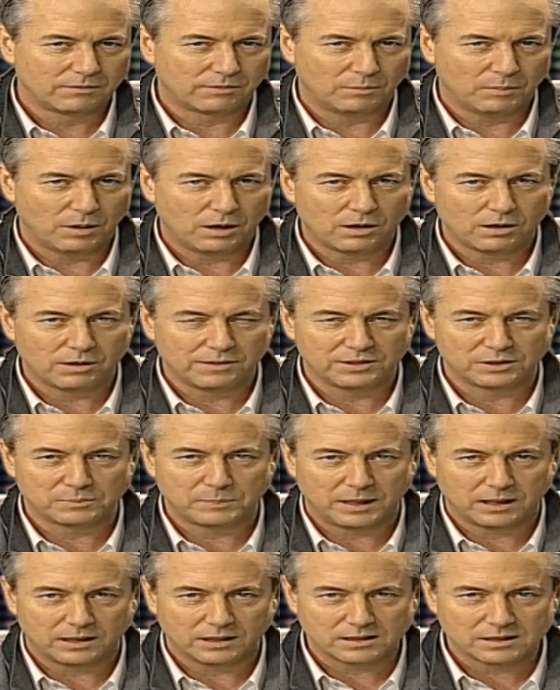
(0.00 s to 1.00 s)
from all the
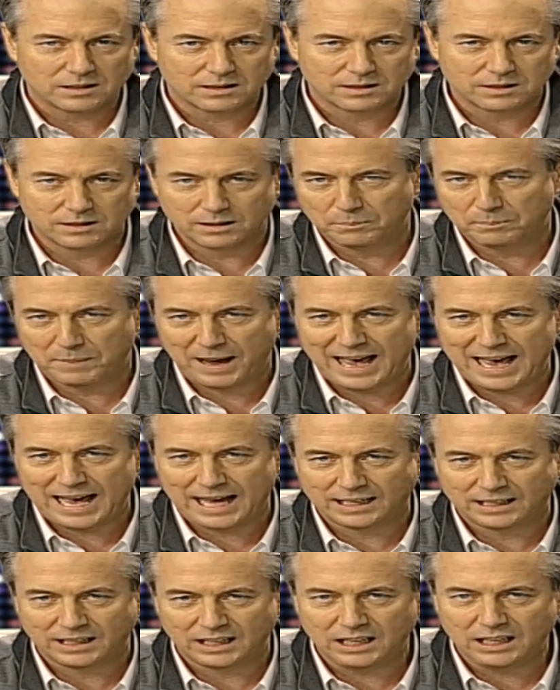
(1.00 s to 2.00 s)
spirits, the
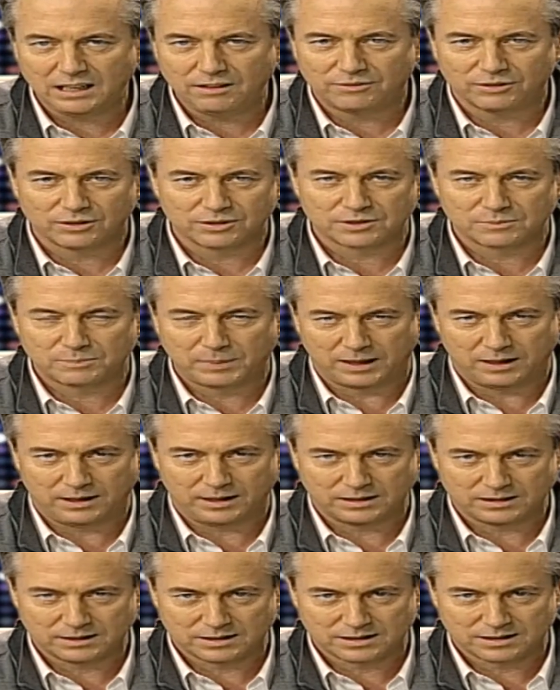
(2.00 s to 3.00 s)
bad, evil
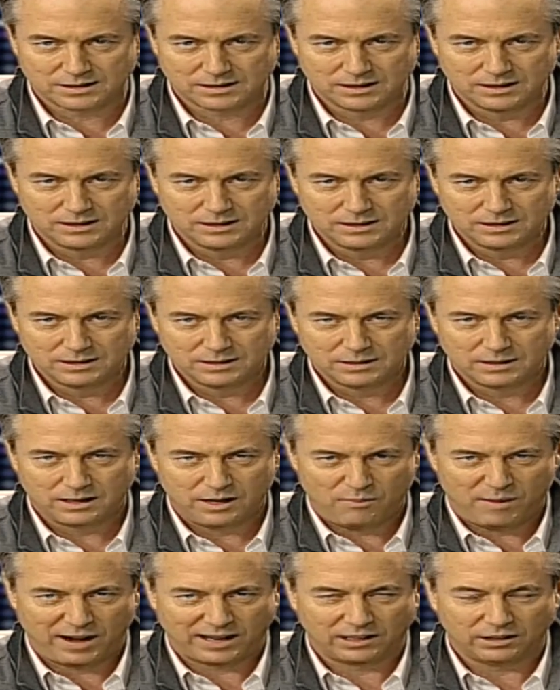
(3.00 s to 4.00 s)
spirits,
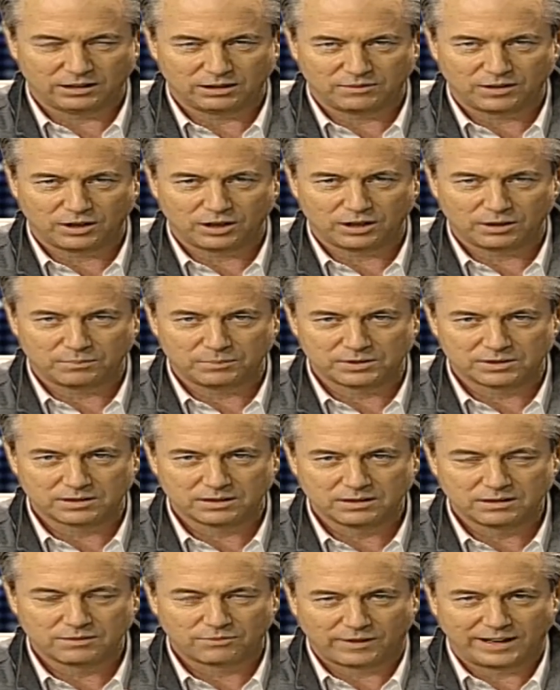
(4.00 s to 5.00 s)
irregular
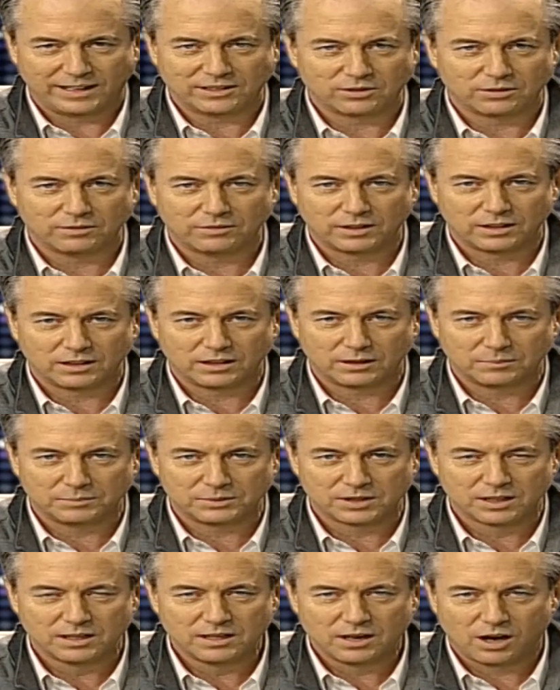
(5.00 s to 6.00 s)
verbs, phrasal
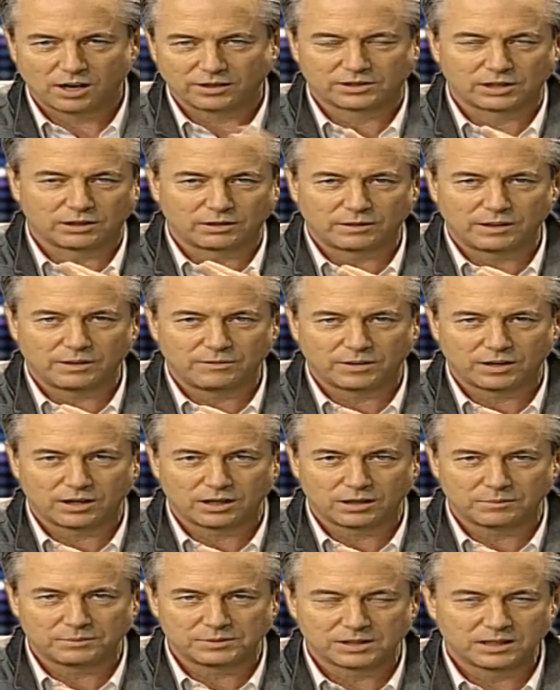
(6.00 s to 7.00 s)
verbs, auxiliary
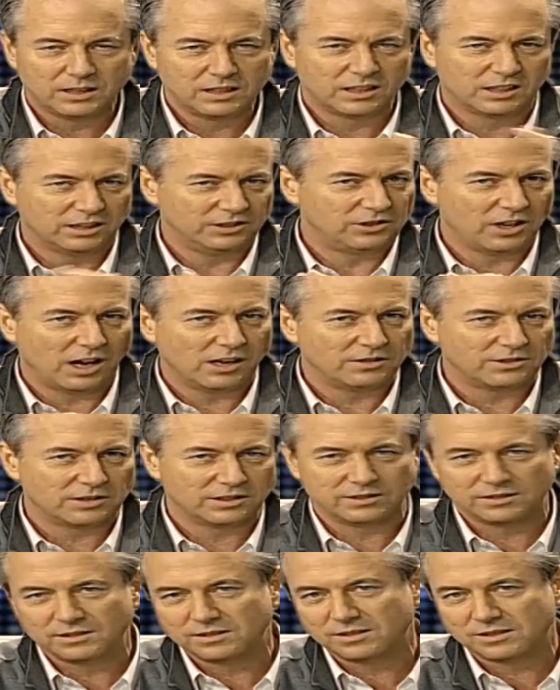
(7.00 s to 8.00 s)
verbs,
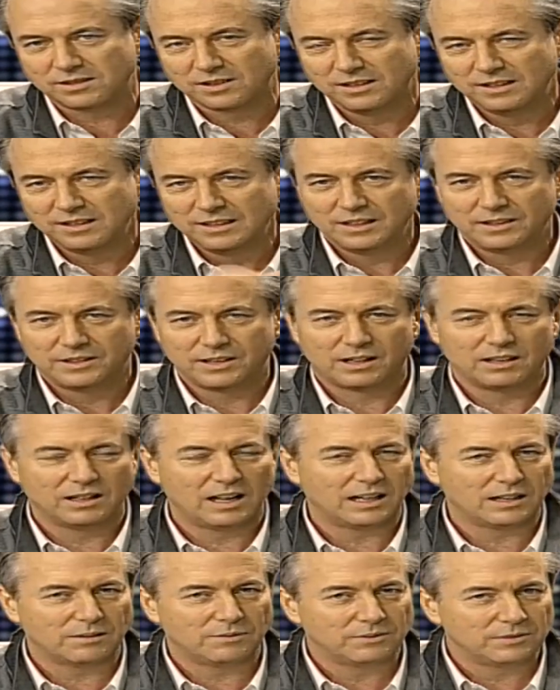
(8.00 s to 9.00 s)
conjunctions. There are a
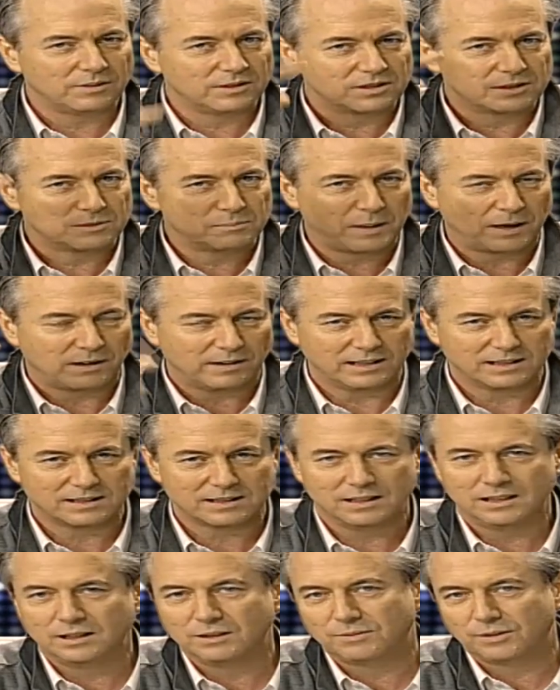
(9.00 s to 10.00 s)
lot of
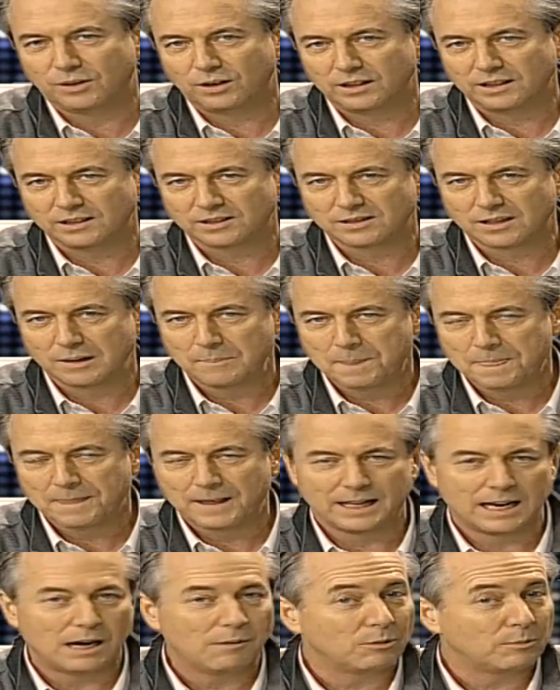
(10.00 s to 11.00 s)
spirits in the forest,
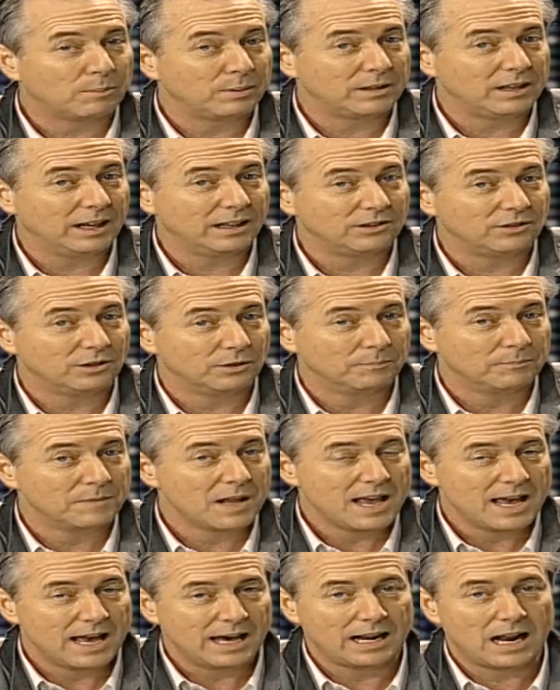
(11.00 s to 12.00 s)
and I will protect you.
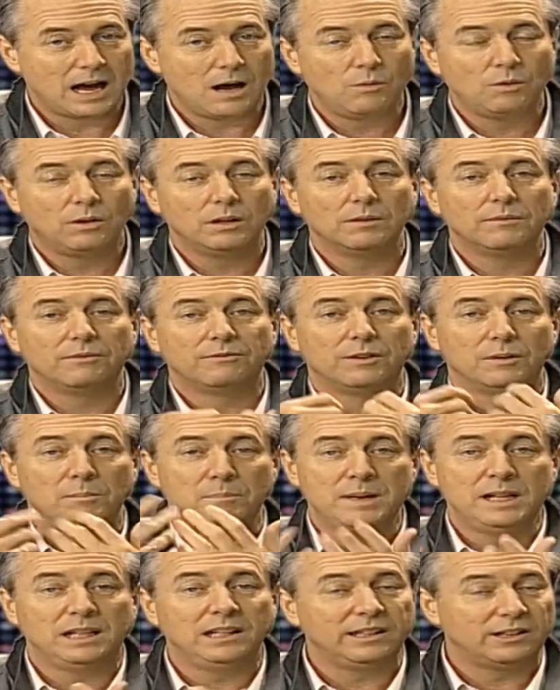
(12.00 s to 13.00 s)
And I will
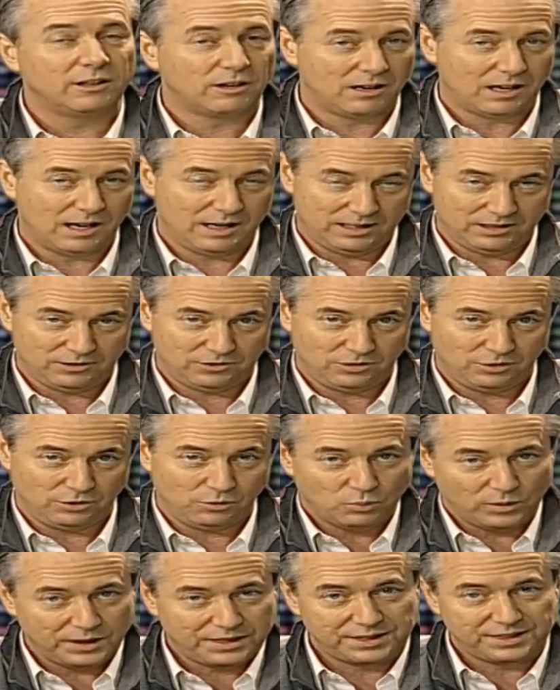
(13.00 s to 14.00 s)
familiarize
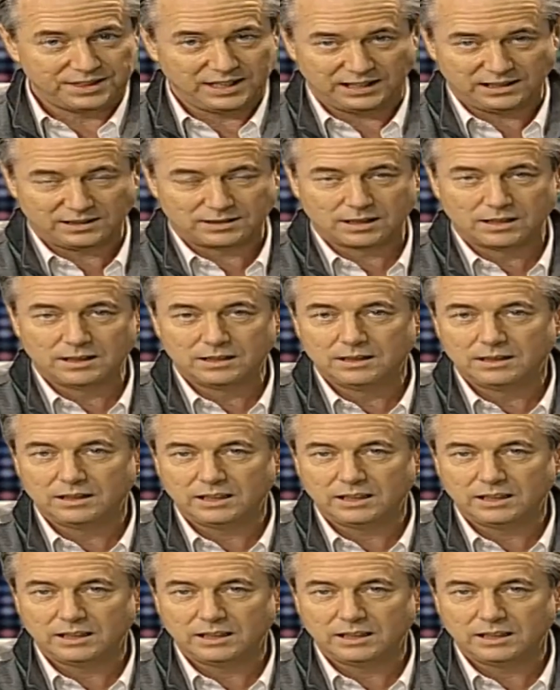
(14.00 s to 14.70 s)
you with these